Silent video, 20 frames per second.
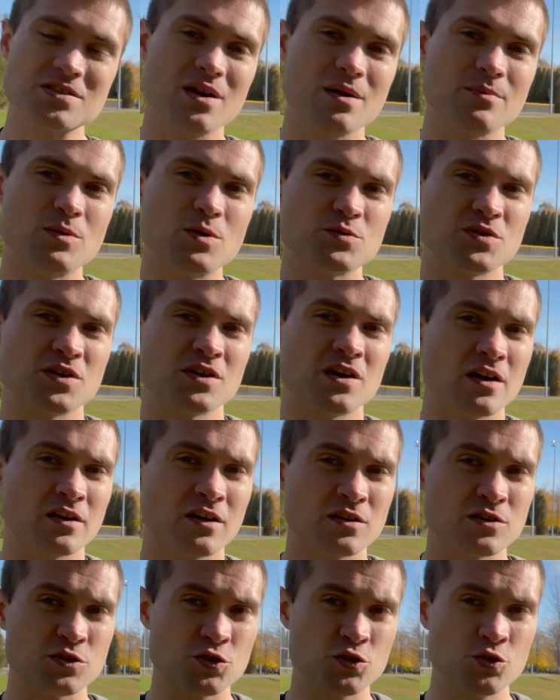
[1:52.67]
I'm using a
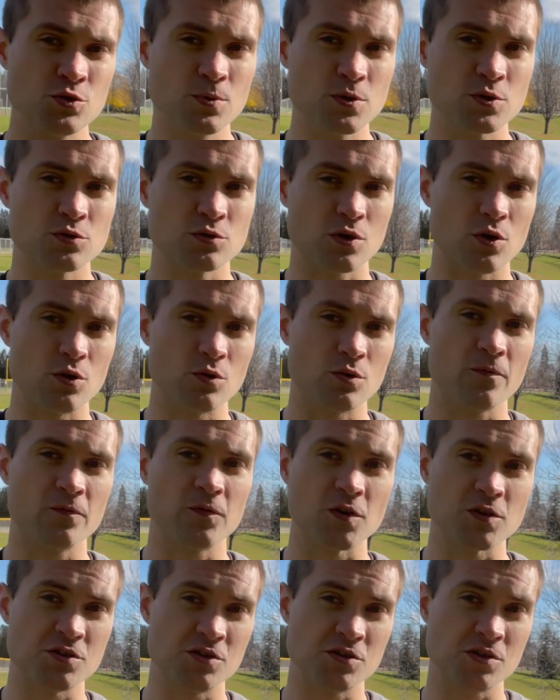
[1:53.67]
consumer drone
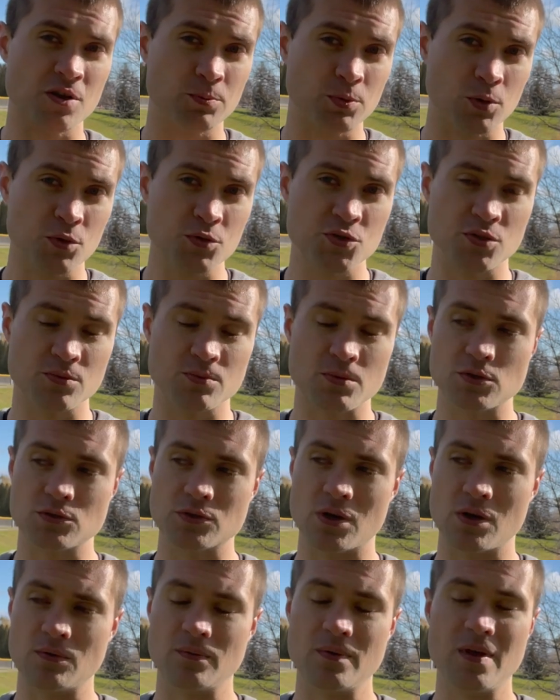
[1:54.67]
versus a prosumer
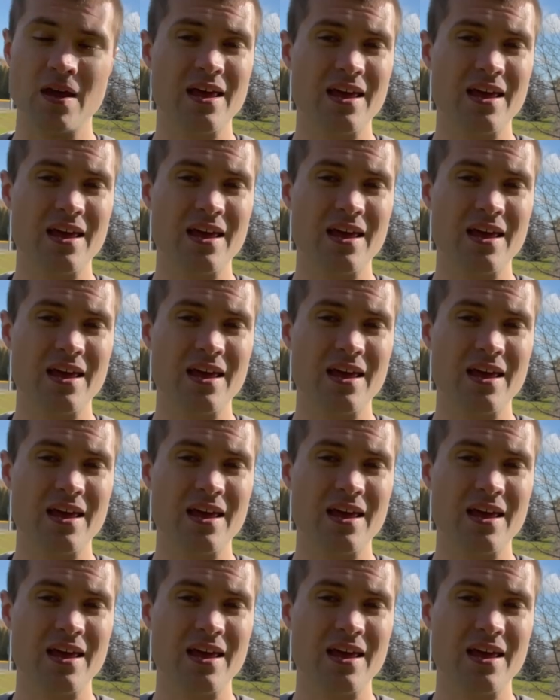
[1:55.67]
drone,